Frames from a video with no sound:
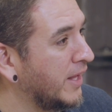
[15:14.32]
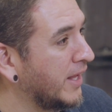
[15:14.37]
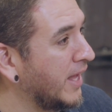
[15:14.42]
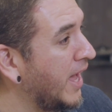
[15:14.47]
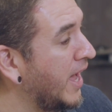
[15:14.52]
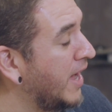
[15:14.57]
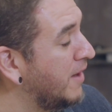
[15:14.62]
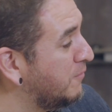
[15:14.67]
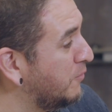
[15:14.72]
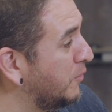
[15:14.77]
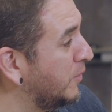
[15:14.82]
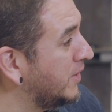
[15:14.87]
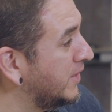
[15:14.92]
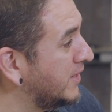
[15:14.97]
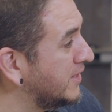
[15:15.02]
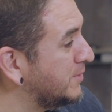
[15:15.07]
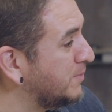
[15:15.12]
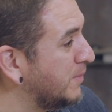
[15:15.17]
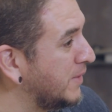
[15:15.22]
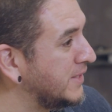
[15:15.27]
Like, I have
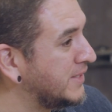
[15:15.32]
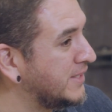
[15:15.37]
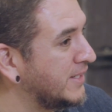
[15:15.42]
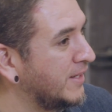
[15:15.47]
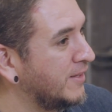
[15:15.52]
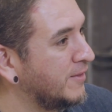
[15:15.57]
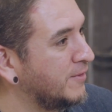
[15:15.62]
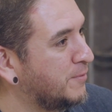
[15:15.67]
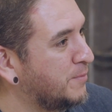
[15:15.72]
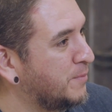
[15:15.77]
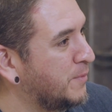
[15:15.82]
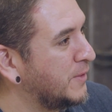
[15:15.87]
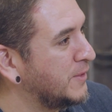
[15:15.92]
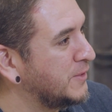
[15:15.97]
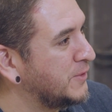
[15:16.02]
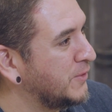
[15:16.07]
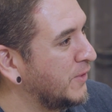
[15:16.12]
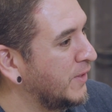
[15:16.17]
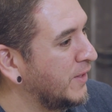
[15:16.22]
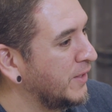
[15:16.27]
witnessed myself
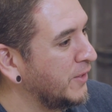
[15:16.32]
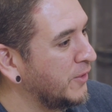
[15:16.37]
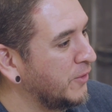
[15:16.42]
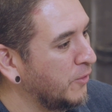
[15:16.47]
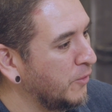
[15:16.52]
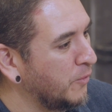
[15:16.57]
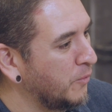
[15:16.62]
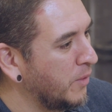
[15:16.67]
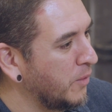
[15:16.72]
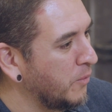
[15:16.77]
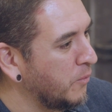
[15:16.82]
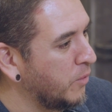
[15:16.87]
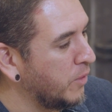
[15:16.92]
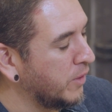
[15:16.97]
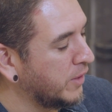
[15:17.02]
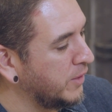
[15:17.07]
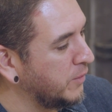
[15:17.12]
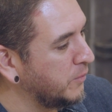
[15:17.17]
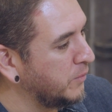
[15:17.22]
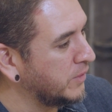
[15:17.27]
personally, yeah. you know, when
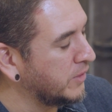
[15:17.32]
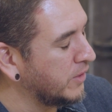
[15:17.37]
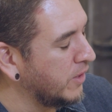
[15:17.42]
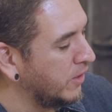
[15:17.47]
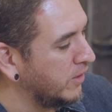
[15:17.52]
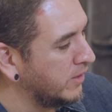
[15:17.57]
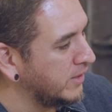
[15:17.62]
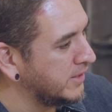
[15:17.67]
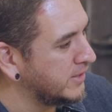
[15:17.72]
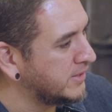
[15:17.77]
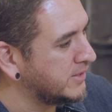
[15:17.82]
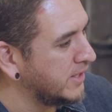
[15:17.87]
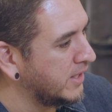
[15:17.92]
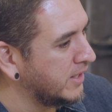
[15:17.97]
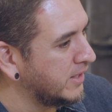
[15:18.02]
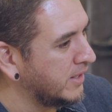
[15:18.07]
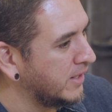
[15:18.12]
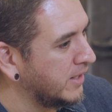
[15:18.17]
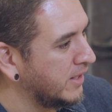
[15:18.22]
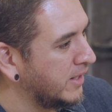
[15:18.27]
working with colleagues,
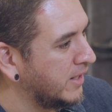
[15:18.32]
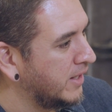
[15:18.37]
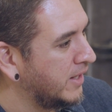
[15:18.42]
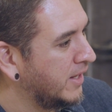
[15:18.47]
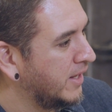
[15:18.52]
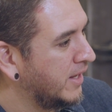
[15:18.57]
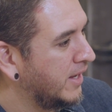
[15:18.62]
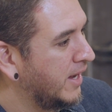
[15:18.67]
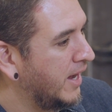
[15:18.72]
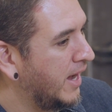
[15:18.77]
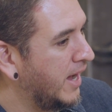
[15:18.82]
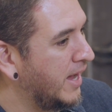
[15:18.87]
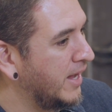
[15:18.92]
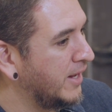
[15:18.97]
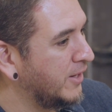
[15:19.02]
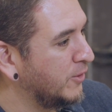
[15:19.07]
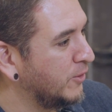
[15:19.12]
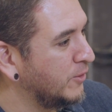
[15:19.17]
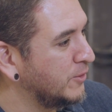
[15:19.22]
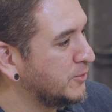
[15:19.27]

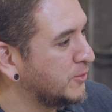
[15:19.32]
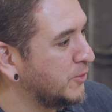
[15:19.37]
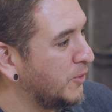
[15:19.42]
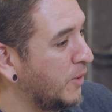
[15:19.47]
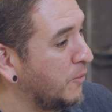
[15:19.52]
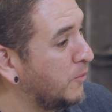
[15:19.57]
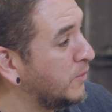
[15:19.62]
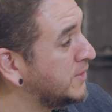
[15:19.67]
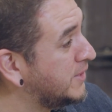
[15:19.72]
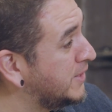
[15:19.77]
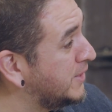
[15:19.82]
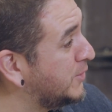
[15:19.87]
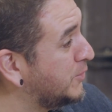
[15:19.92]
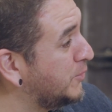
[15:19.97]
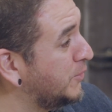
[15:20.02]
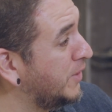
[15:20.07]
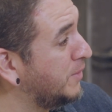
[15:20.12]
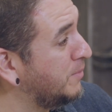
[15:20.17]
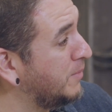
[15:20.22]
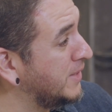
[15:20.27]
and also I was a
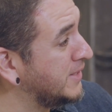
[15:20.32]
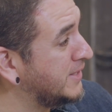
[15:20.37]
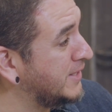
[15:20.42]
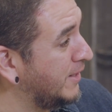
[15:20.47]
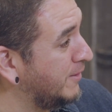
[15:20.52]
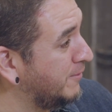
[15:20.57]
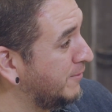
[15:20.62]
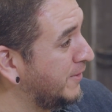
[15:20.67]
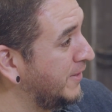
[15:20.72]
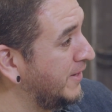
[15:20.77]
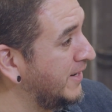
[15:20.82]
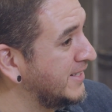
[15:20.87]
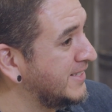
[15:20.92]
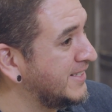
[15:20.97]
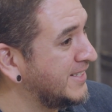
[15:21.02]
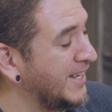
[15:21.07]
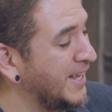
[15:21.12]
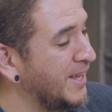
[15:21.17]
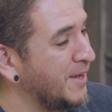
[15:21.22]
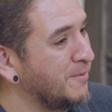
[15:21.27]
student myself here at
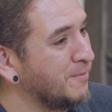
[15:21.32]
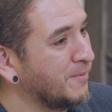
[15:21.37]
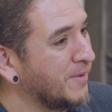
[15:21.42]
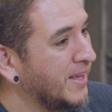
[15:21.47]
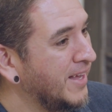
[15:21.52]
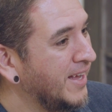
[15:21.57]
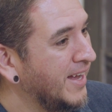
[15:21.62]
SeAMK,